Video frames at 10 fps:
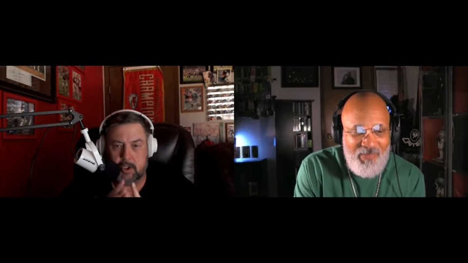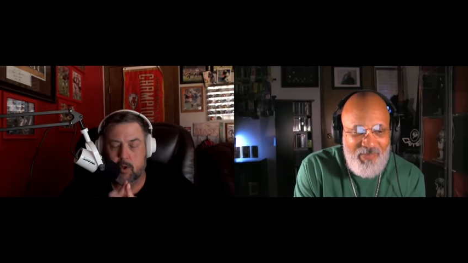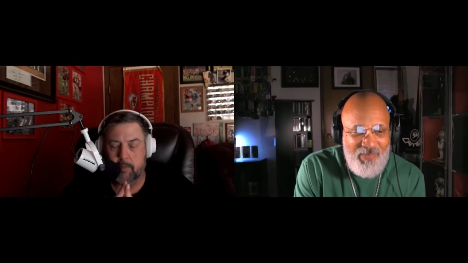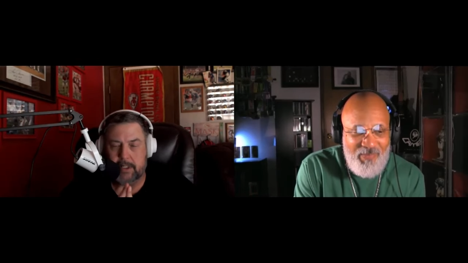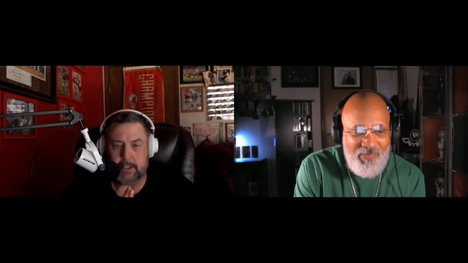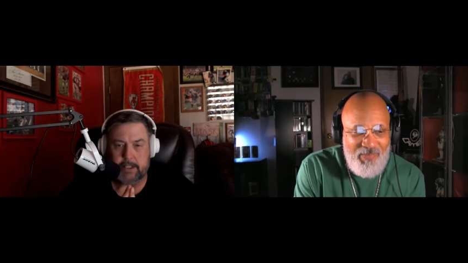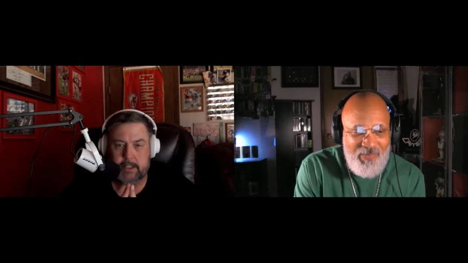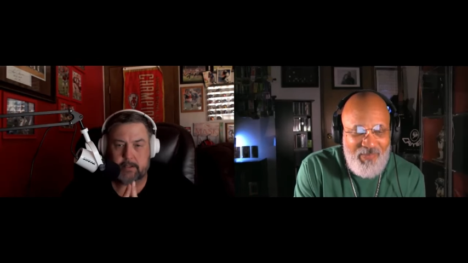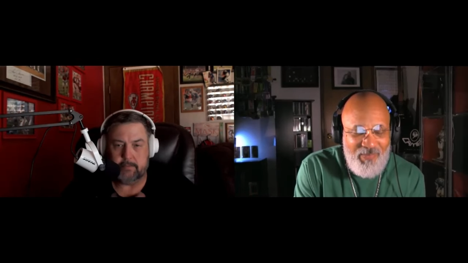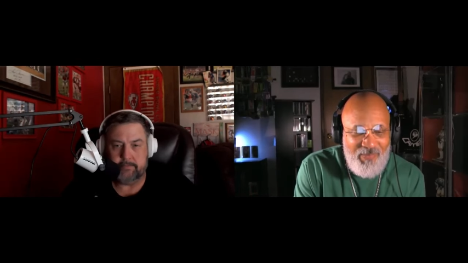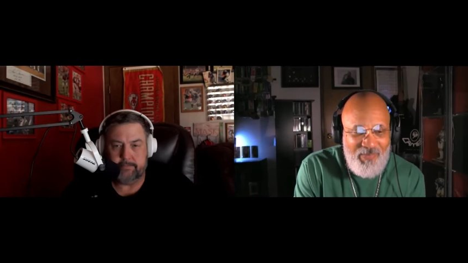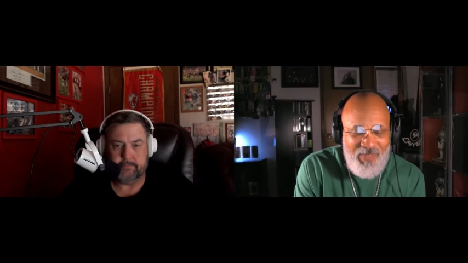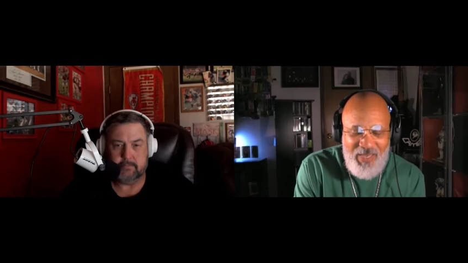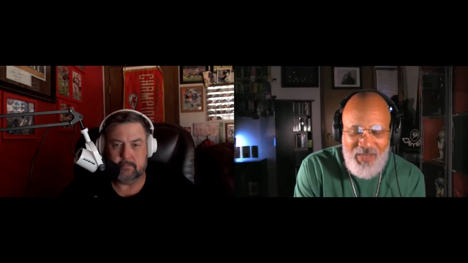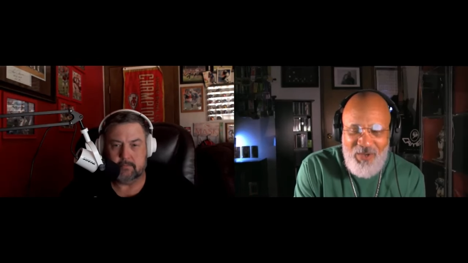Speaker 1: you want me to lead it?
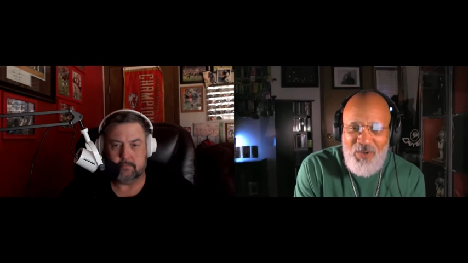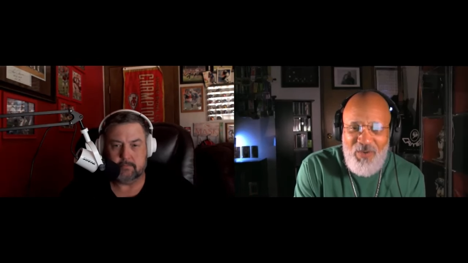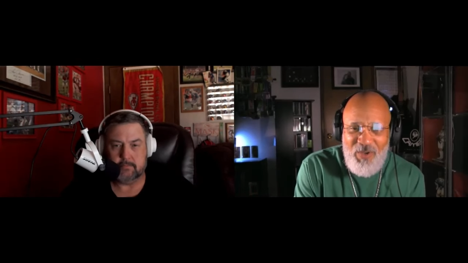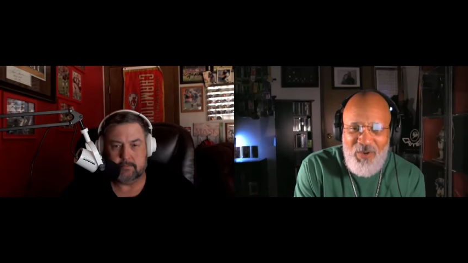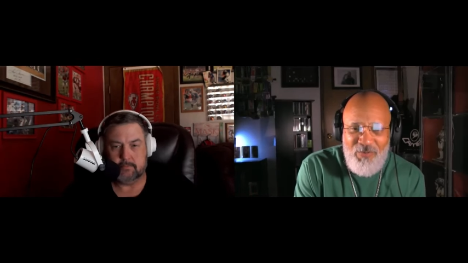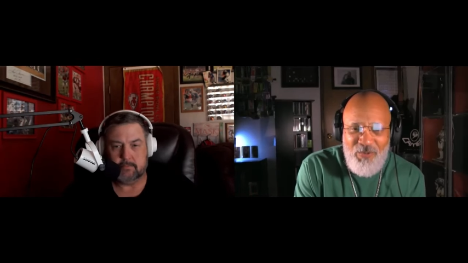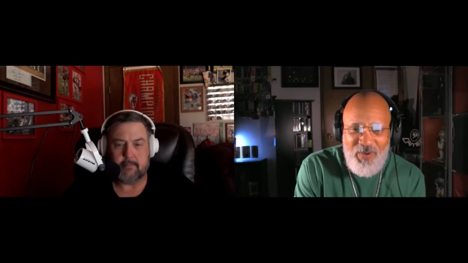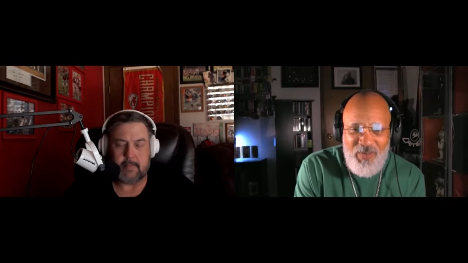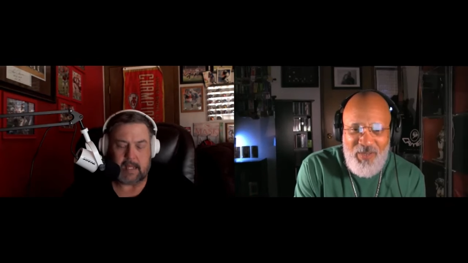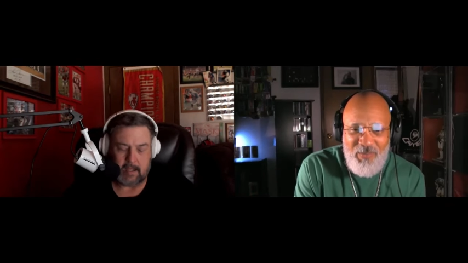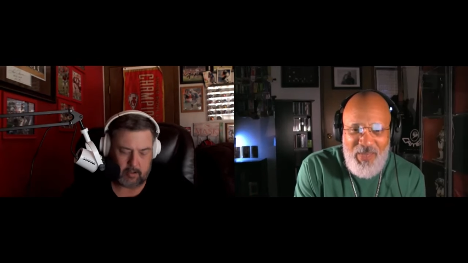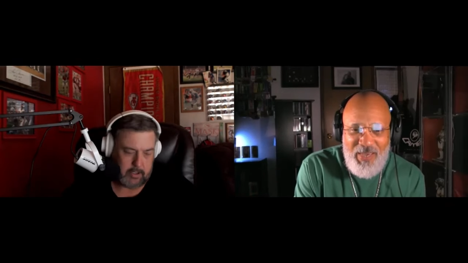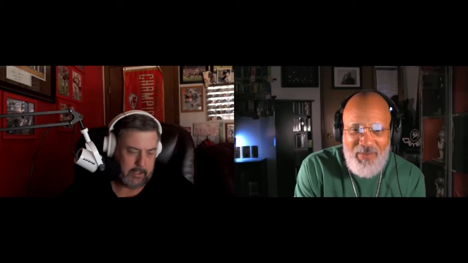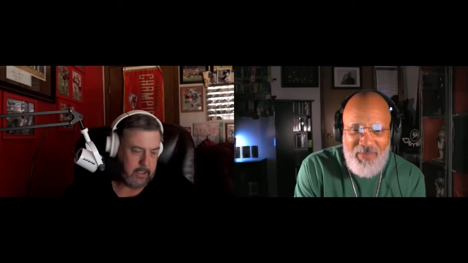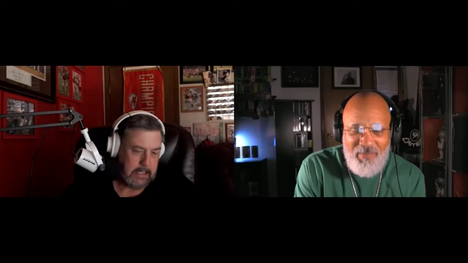
Speaker 2: Yeah, go go for it. Help me okay.
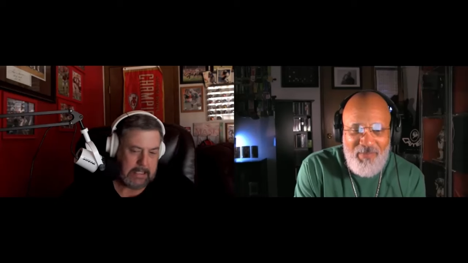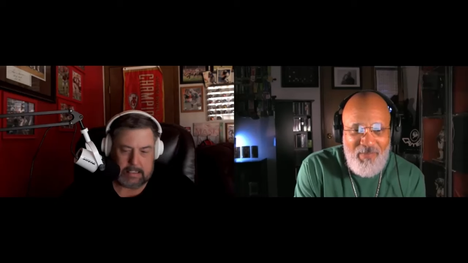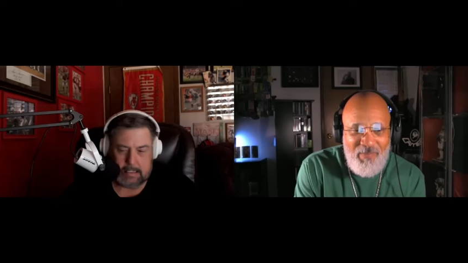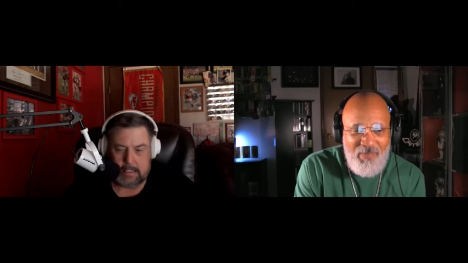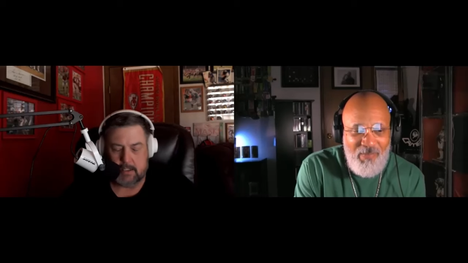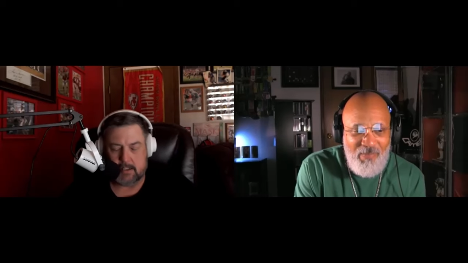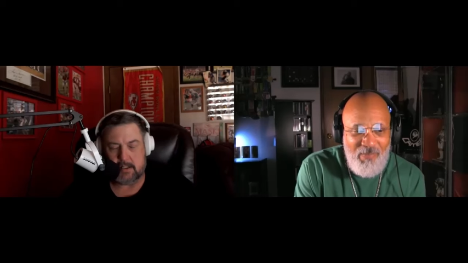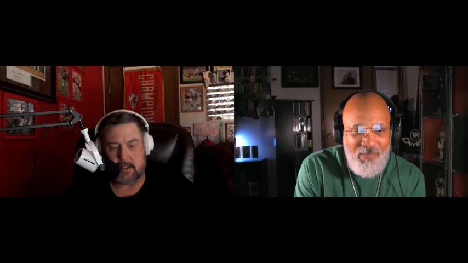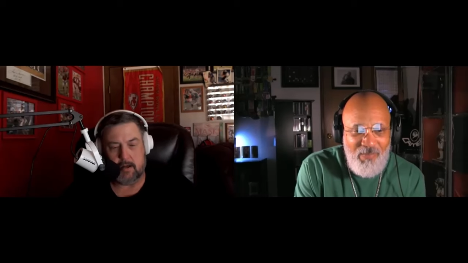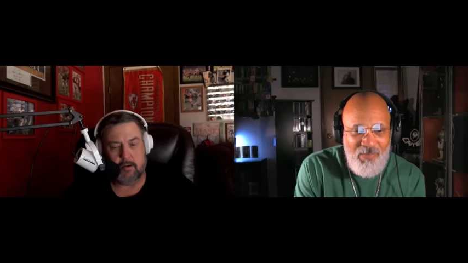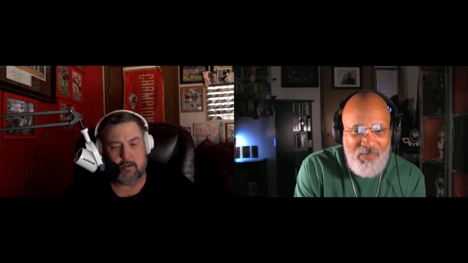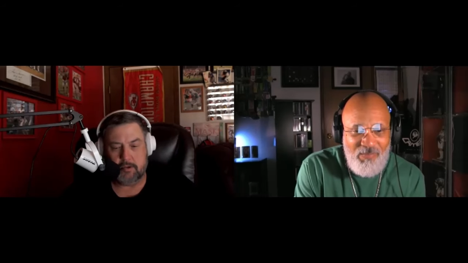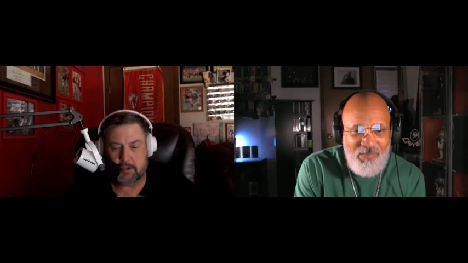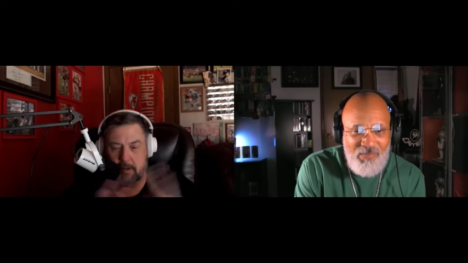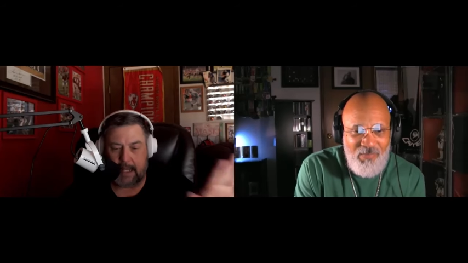out. Okay.
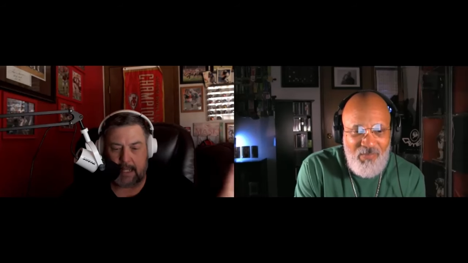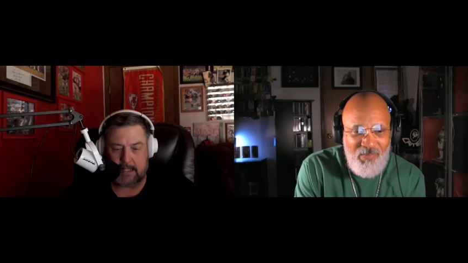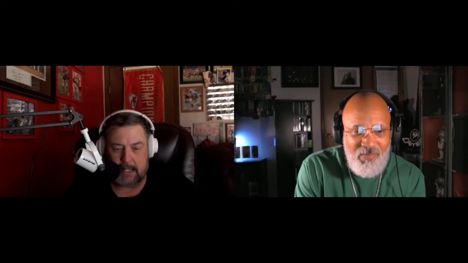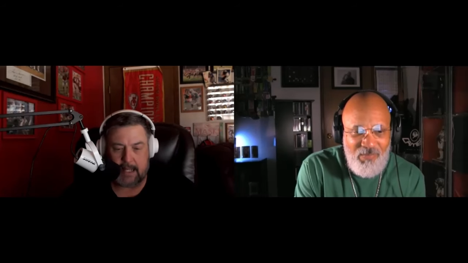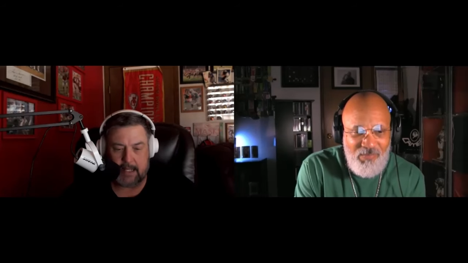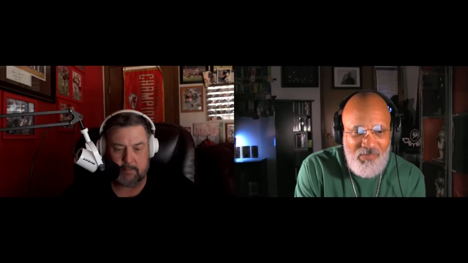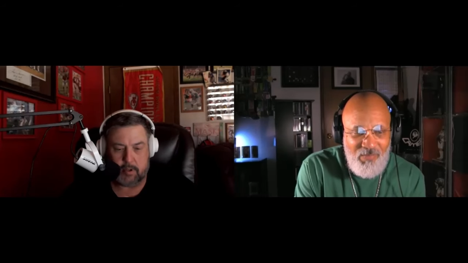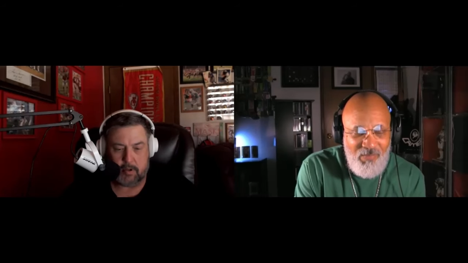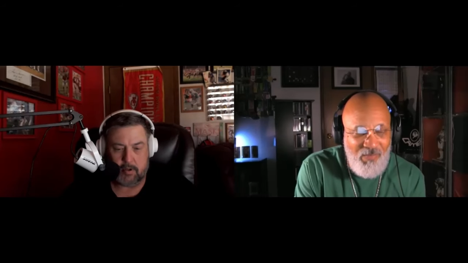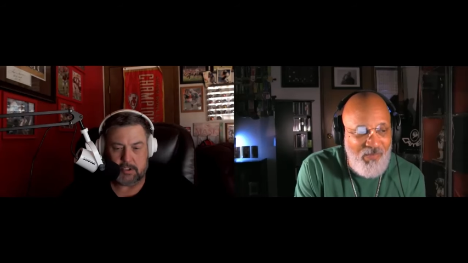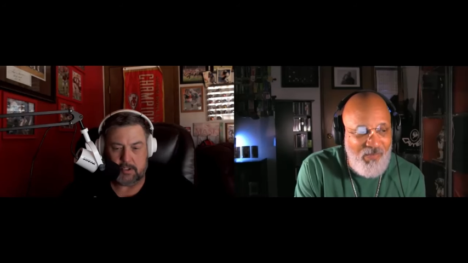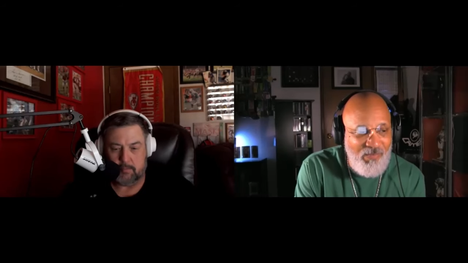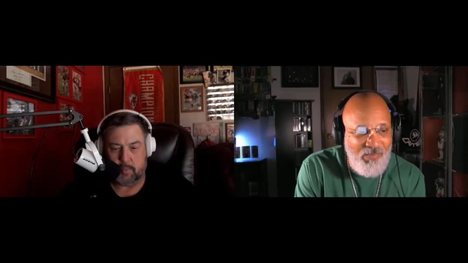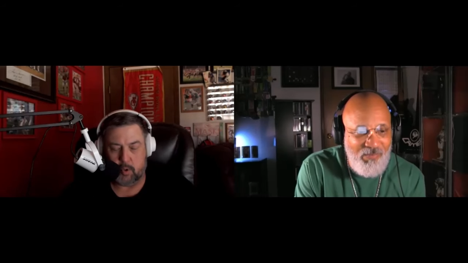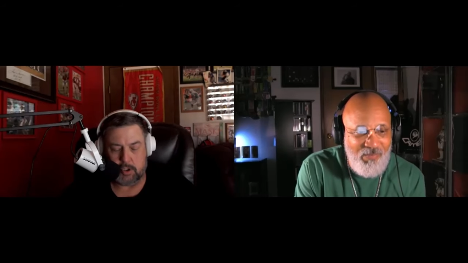
Speaker 1: So you had that par-
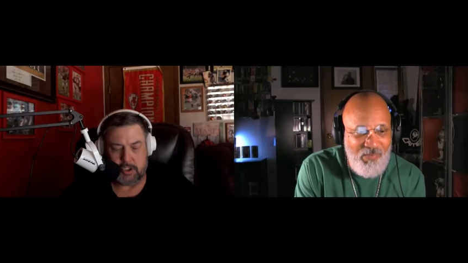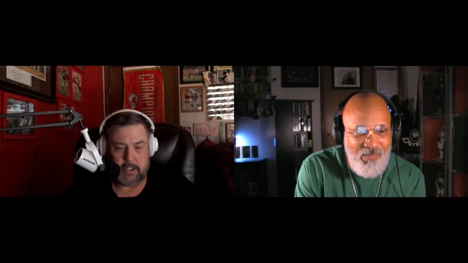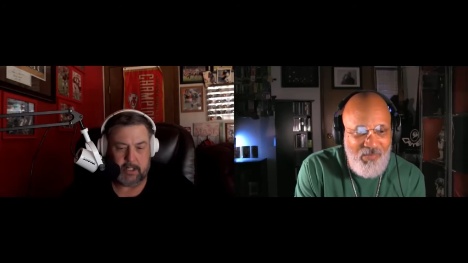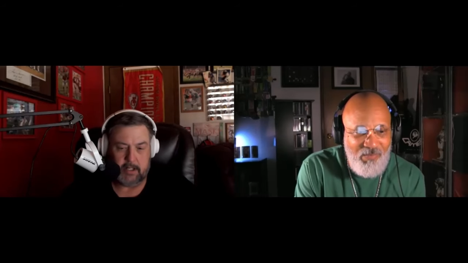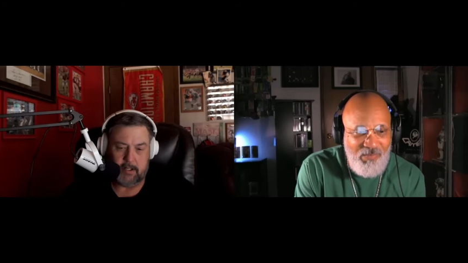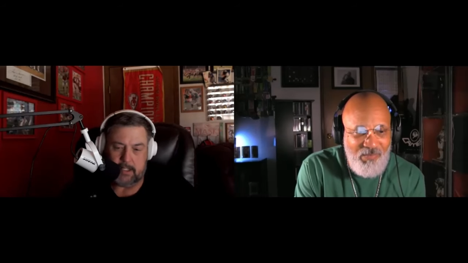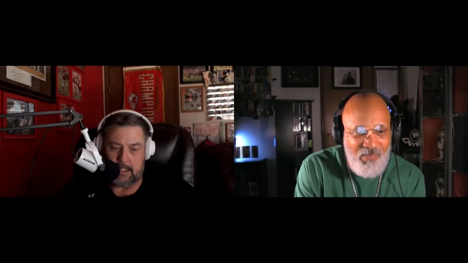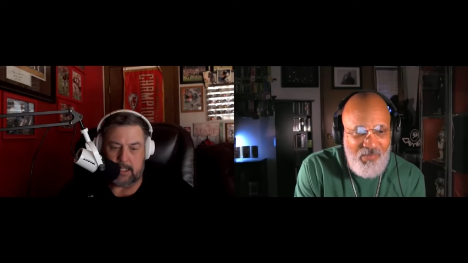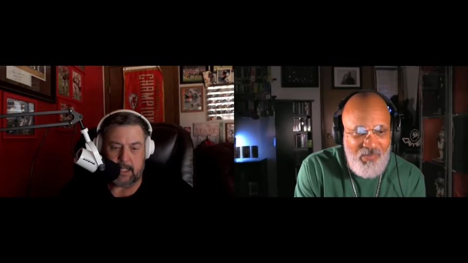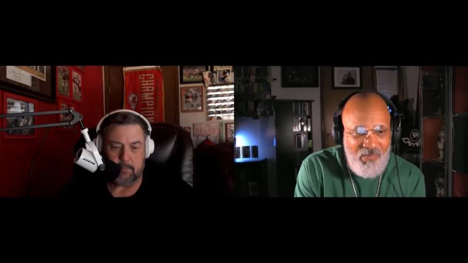portion there, and then they